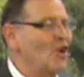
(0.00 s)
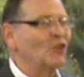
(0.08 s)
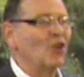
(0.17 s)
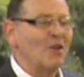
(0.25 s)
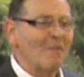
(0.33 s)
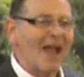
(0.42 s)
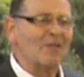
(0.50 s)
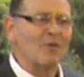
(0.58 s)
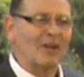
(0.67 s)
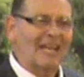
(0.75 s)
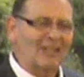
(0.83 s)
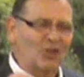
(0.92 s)
So you might as
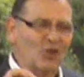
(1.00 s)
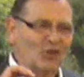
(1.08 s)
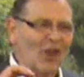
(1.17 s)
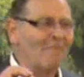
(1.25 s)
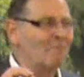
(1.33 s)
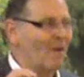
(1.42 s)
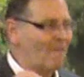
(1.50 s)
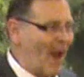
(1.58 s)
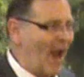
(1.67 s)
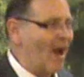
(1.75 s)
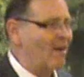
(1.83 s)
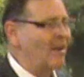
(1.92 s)
well get yourself
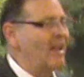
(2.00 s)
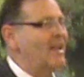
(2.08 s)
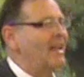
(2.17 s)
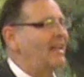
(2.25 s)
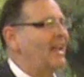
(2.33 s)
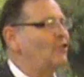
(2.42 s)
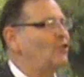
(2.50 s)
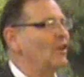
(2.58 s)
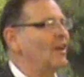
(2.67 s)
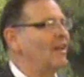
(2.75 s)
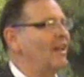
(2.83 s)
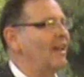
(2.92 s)
prepared, get
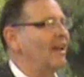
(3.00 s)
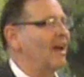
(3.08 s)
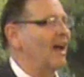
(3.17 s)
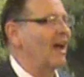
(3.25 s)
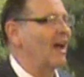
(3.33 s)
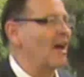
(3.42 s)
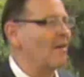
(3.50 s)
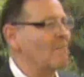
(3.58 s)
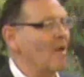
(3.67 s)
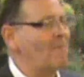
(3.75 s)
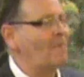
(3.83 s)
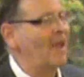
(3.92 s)
you uh,
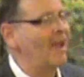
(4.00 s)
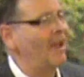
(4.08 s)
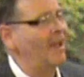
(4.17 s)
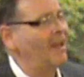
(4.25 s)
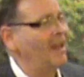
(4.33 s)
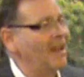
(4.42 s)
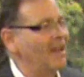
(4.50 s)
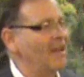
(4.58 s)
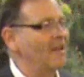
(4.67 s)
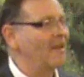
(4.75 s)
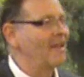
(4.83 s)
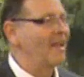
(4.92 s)
uh, a, pen,
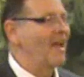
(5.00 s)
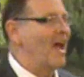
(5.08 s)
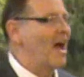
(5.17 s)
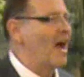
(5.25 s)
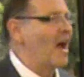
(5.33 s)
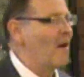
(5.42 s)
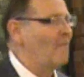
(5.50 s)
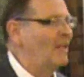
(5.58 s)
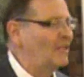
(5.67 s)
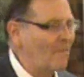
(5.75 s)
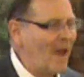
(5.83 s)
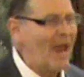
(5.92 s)
uh, a
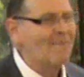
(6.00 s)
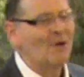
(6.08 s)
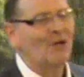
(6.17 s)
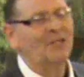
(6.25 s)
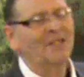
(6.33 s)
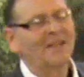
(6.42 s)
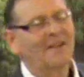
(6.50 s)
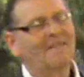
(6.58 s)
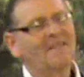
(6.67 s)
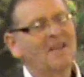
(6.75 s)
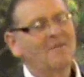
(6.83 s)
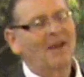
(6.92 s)
piece of paper,
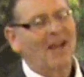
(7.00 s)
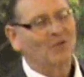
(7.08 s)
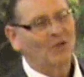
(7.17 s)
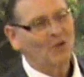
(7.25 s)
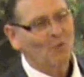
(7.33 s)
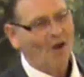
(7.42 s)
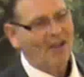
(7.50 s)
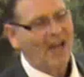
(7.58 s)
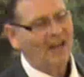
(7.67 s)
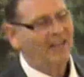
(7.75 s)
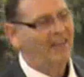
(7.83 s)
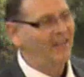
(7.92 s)
because when you walk
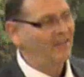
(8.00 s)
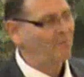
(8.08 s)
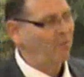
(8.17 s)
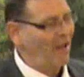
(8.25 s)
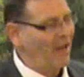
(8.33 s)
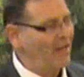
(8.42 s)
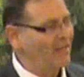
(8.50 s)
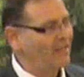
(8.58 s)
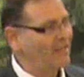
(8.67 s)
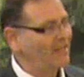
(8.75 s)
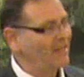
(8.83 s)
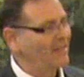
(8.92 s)
out of this
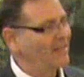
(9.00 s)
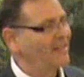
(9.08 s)
place,